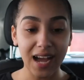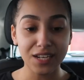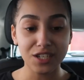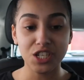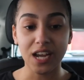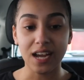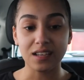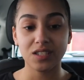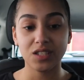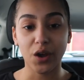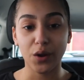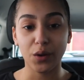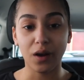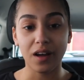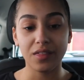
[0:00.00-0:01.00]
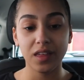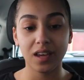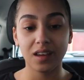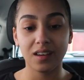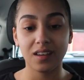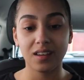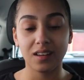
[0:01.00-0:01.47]
And yeah, so I
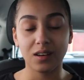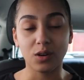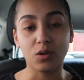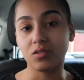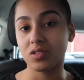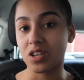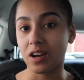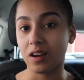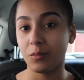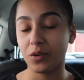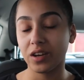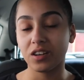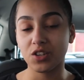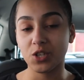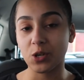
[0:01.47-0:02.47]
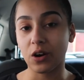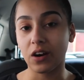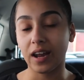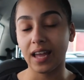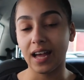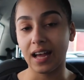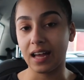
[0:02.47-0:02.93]
think long term we're gonna
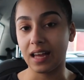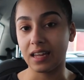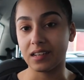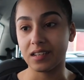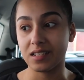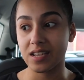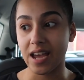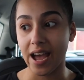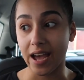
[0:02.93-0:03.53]
try and